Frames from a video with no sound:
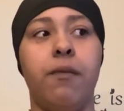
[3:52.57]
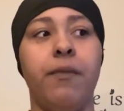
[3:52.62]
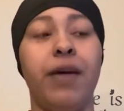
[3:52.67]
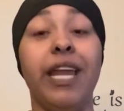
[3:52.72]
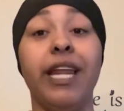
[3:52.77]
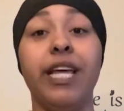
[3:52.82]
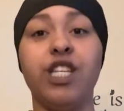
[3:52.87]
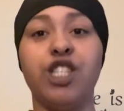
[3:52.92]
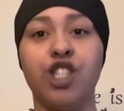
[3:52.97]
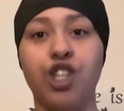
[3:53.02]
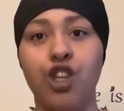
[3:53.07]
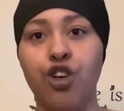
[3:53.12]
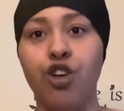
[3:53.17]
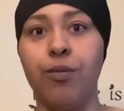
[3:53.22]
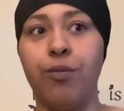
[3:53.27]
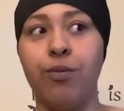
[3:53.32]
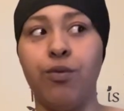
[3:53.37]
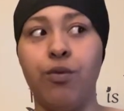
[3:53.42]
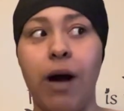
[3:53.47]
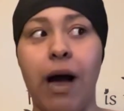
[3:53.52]
It is
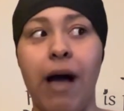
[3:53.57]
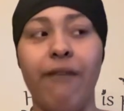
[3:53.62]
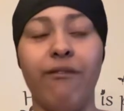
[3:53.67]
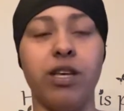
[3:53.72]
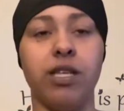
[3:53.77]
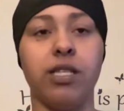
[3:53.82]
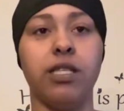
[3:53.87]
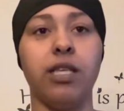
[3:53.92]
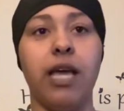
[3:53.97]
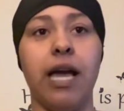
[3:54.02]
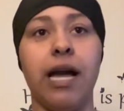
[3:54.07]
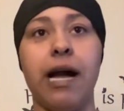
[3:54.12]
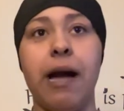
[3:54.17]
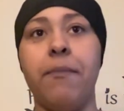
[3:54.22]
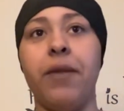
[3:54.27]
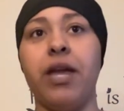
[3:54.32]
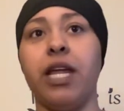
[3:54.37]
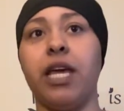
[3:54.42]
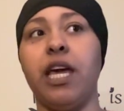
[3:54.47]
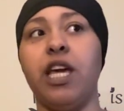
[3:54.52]
curable, obviously. I
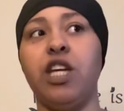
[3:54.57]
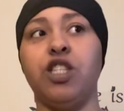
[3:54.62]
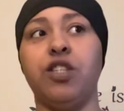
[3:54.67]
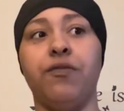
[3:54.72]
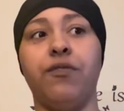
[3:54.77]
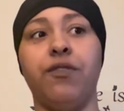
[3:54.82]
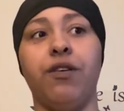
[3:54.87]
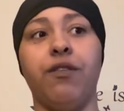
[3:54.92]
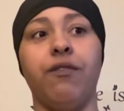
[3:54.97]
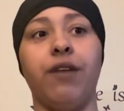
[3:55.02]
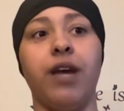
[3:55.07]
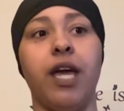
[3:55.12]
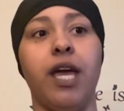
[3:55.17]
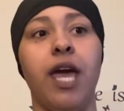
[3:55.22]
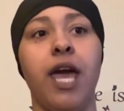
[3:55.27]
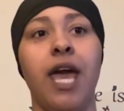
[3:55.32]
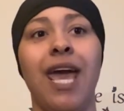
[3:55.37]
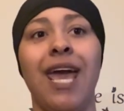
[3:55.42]
got medication for it.